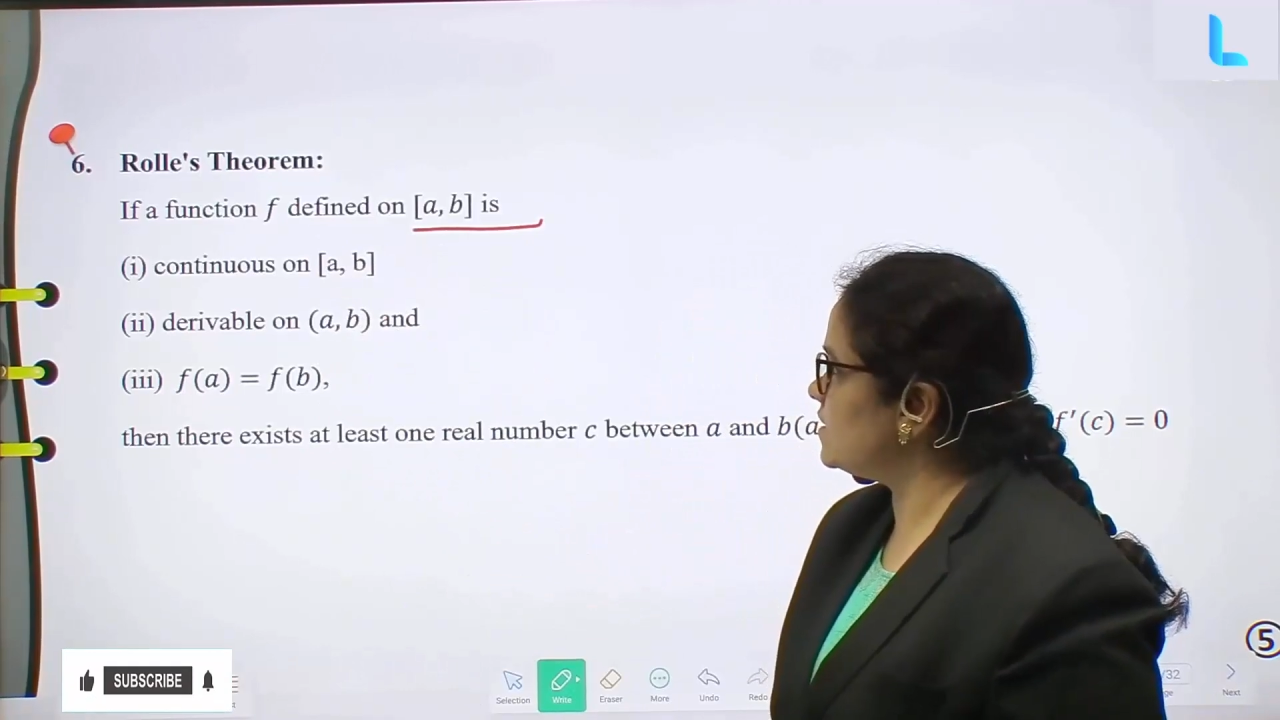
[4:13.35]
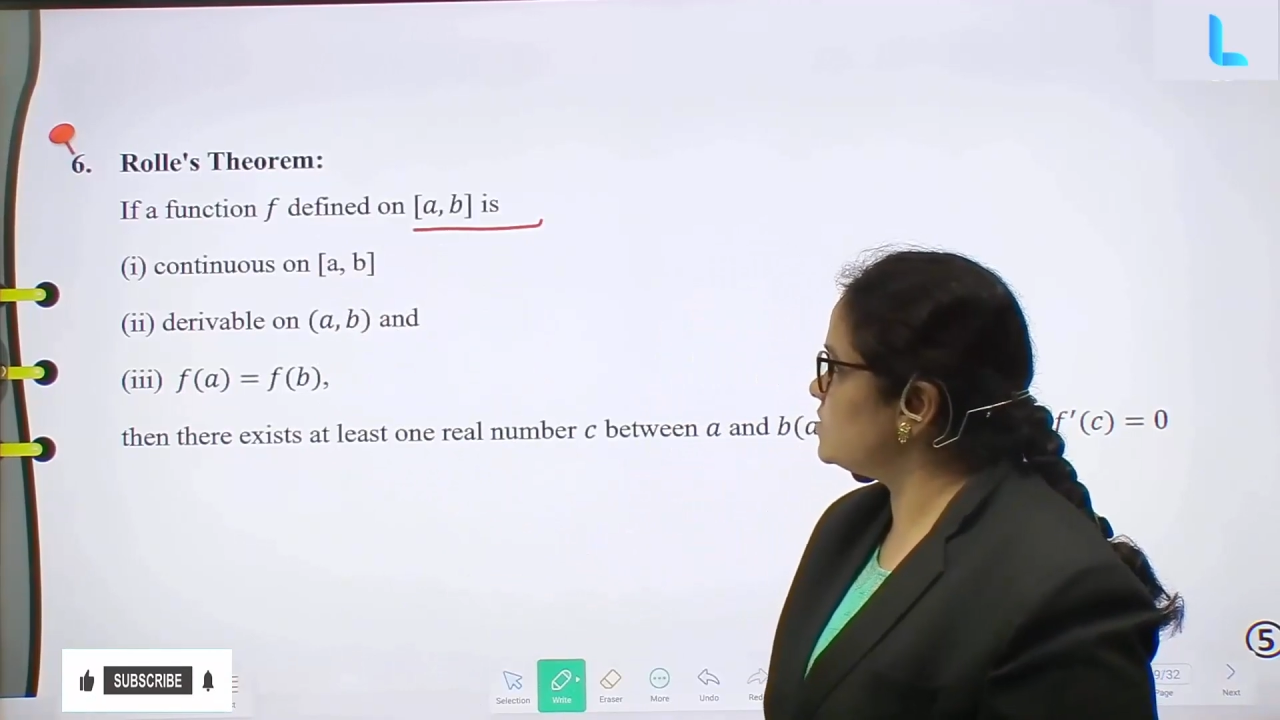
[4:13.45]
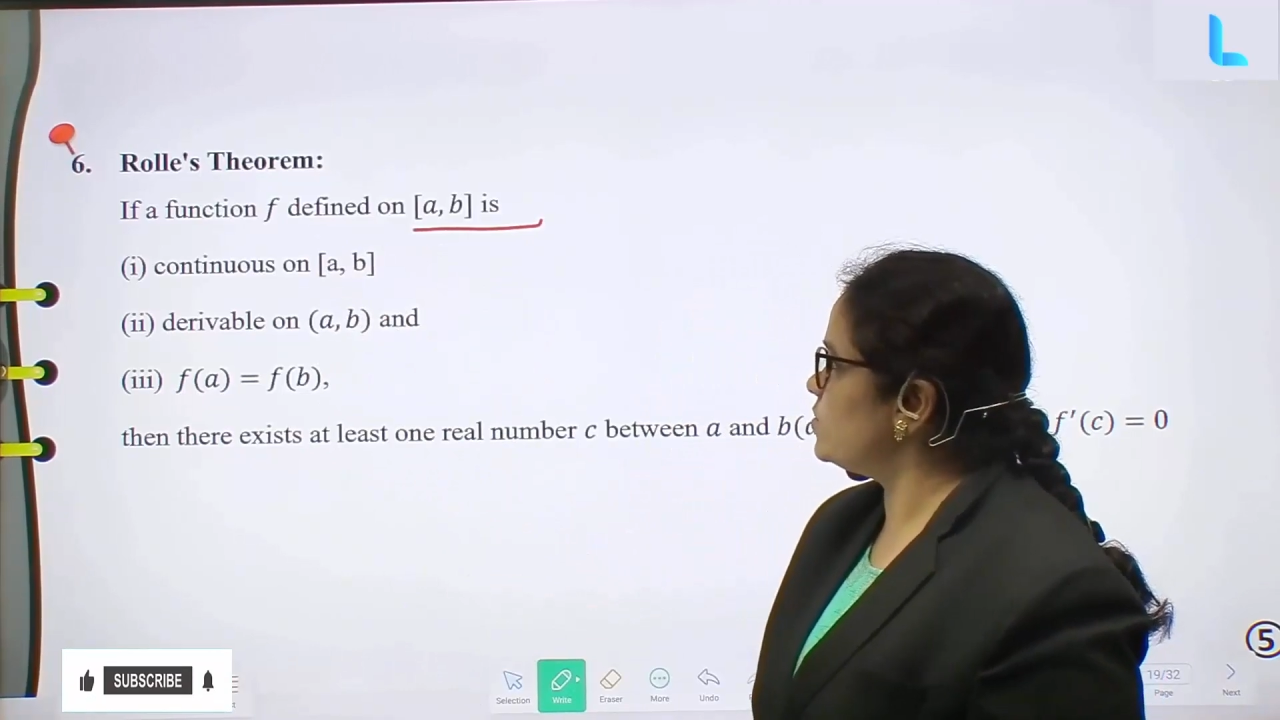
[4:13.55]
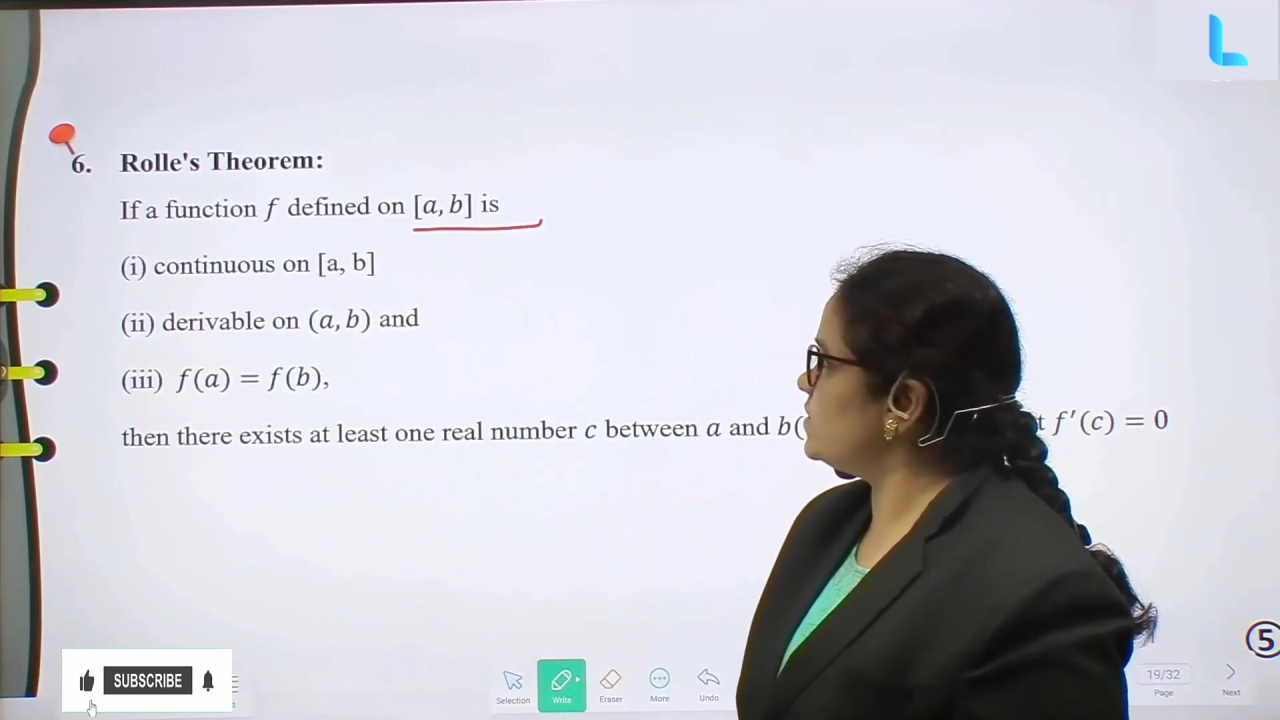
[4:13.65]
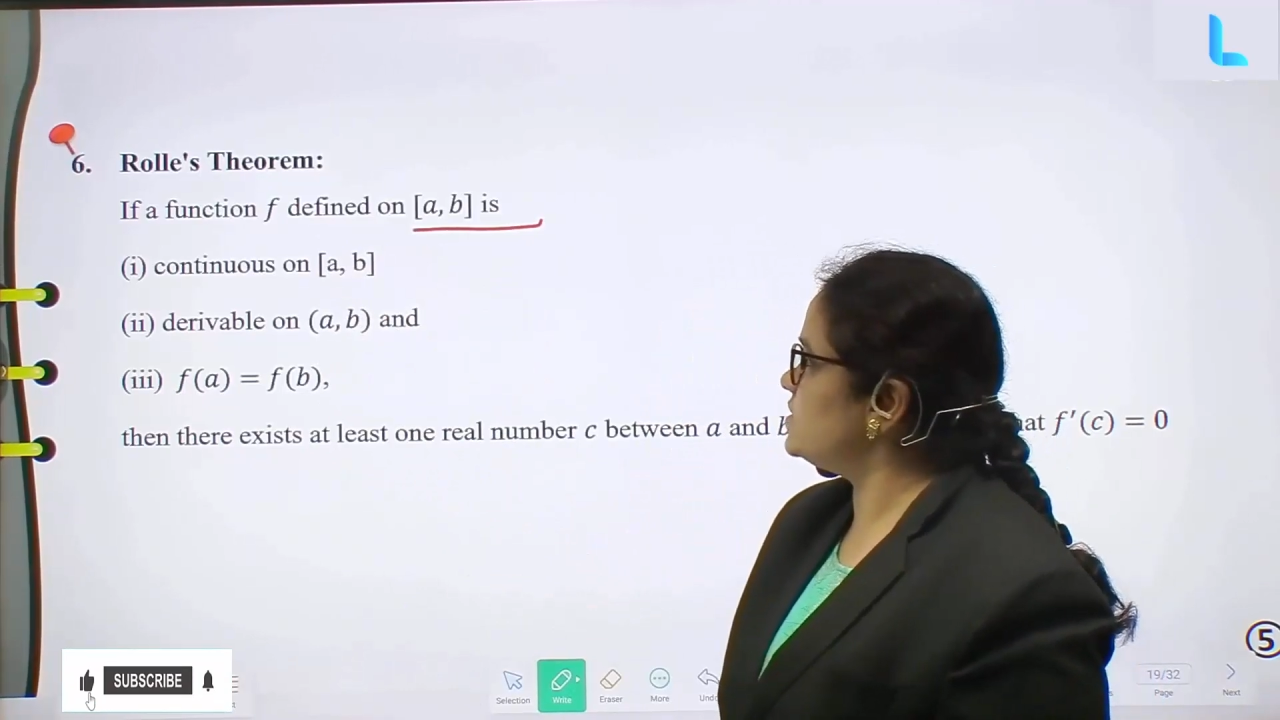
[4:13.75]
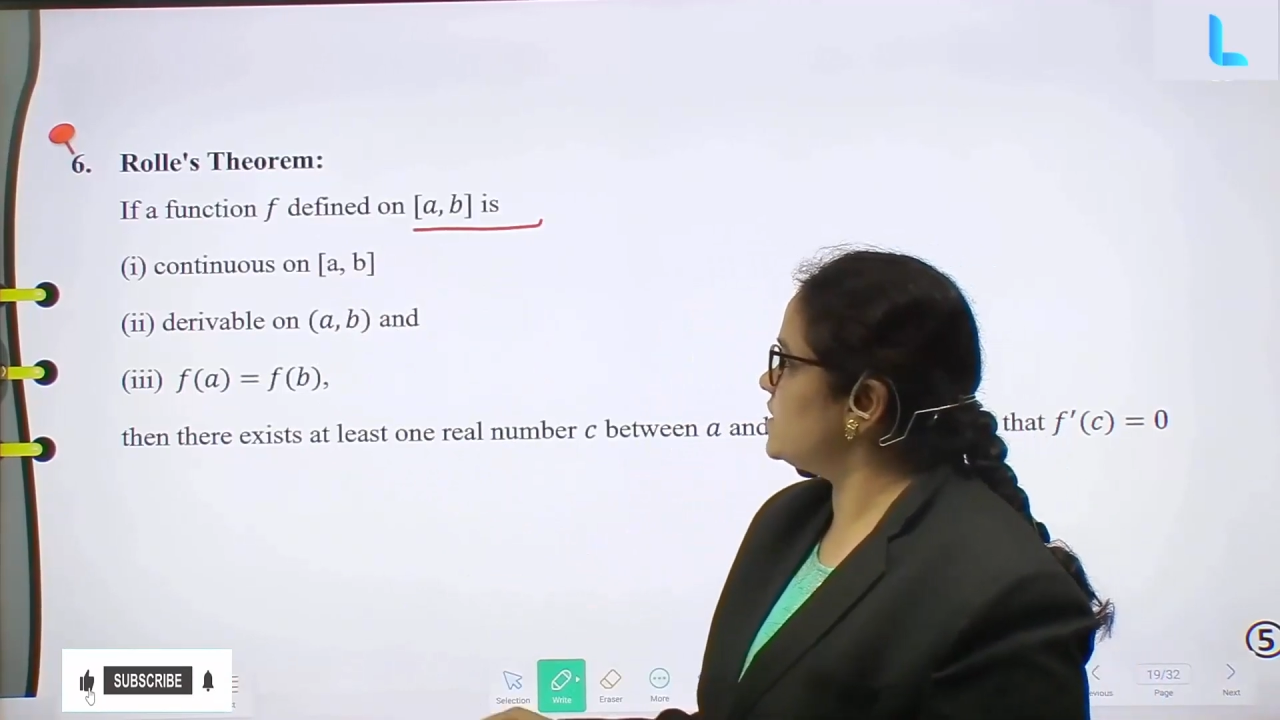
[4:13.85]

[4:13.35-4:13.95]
also once